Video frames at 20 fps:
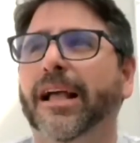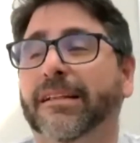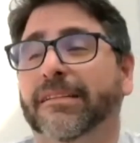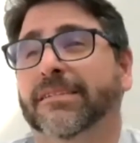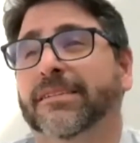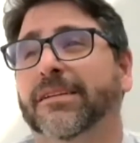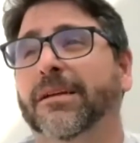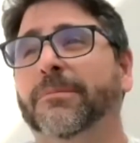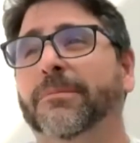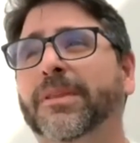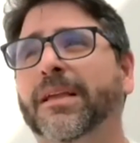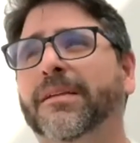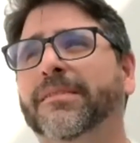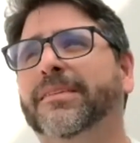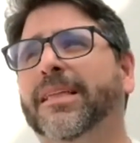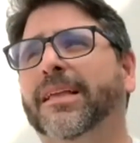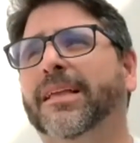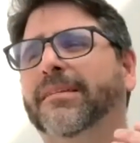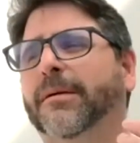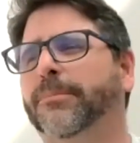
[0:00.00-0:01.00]
And
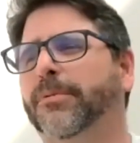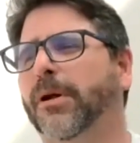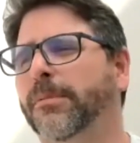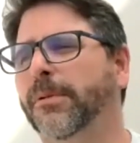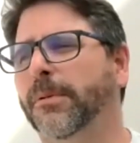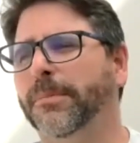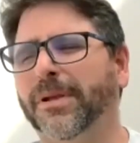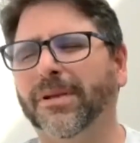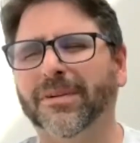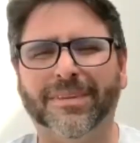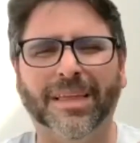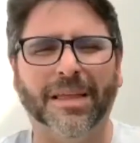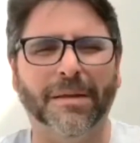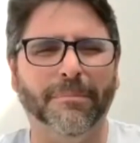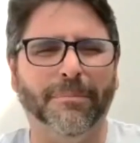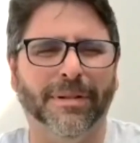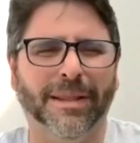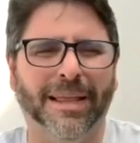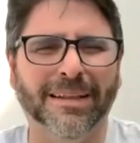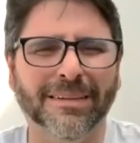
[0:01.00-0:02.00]
sometimes that's a problem, because
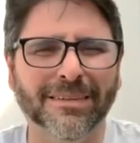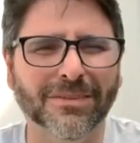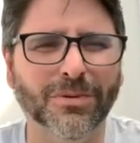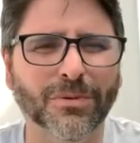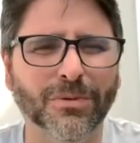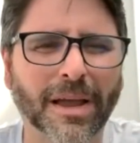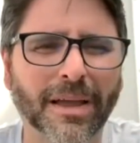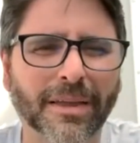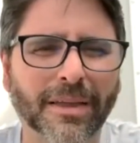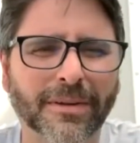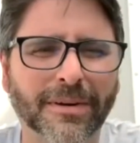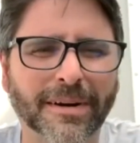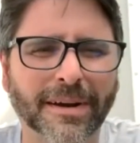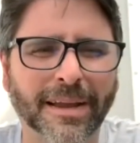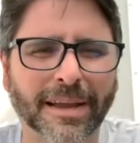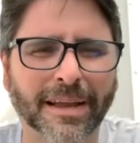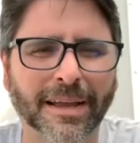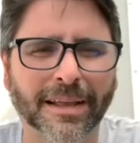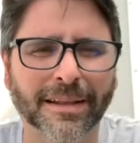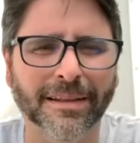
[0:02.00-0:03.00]
they blend
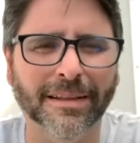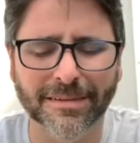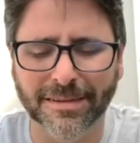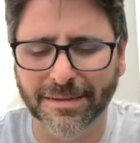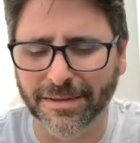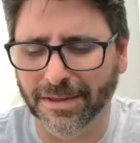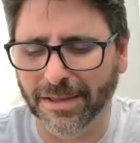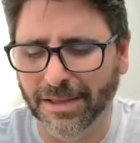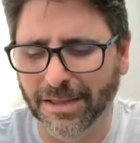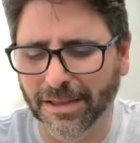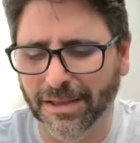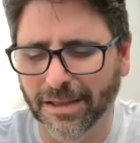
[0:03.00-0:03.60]
together, and